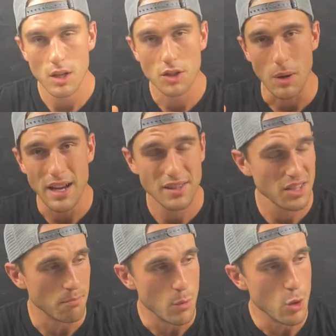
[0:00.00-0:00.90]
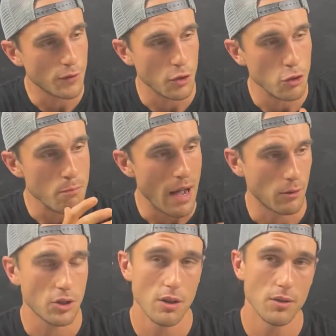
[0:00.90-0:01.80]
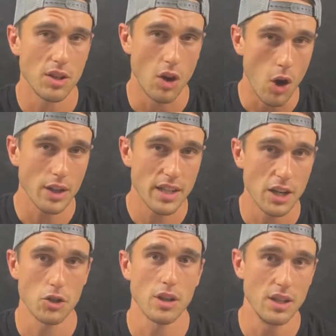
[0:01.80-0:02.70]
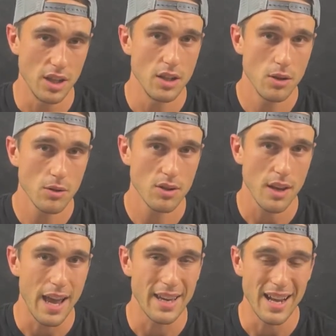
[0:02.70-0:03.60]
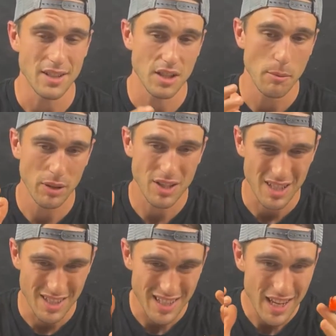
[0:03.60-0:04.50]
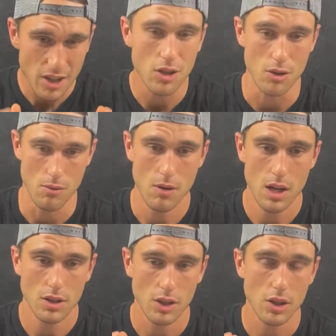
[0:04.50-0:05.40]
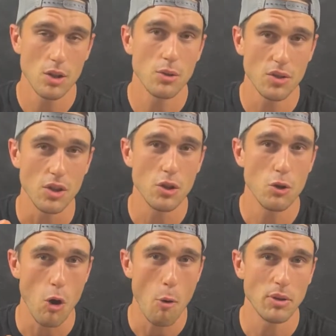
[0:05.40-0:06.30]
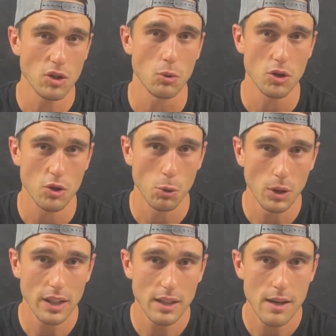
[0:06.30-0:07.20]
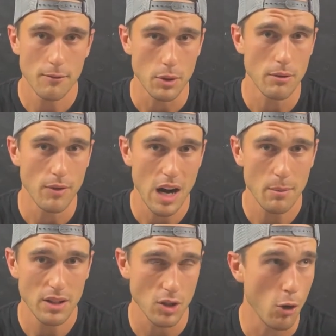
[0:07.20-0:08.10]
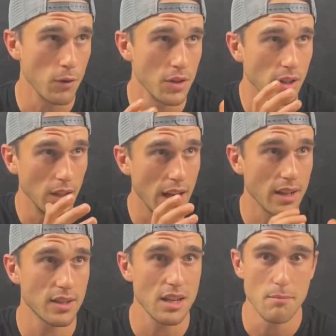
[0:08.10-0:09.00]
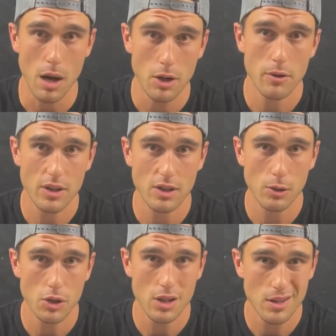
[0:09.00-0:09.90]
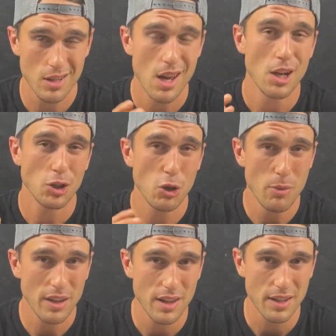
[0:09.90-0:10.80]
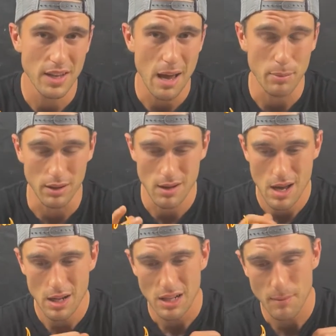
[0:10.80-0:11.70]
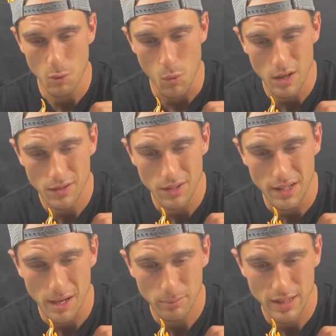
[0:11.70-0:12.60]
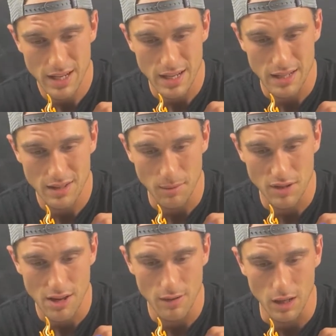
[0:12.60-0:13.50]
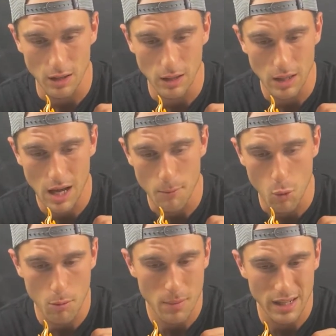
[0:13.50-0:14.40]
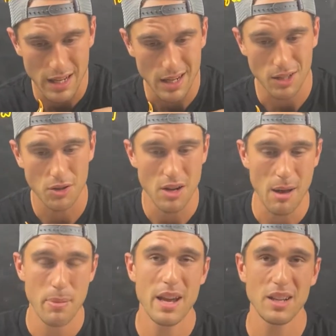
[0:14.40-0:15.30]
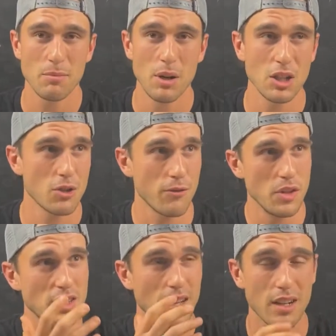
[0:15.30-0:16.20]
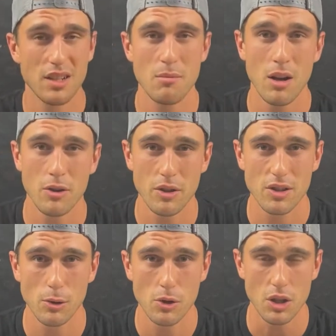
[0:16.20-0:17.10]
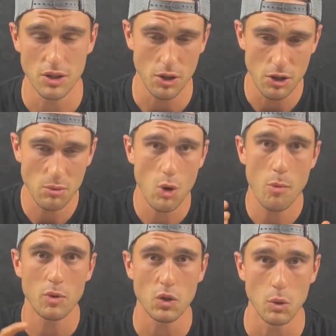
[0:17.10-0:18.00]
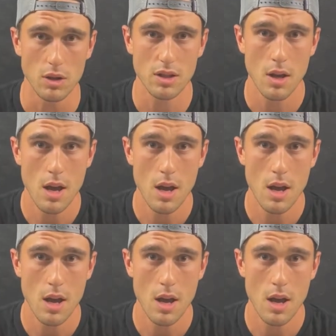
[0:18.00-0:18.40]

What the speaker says: So as this move to the new microservices architecture continues, and as companies continue to use the new open source tooling for their environments over the legacy monitoring solutions, 2 big things happen. Number one, the company ends up saving a lot more money because they're not paying as much for these legacy monitoring solutions. They're using more open source.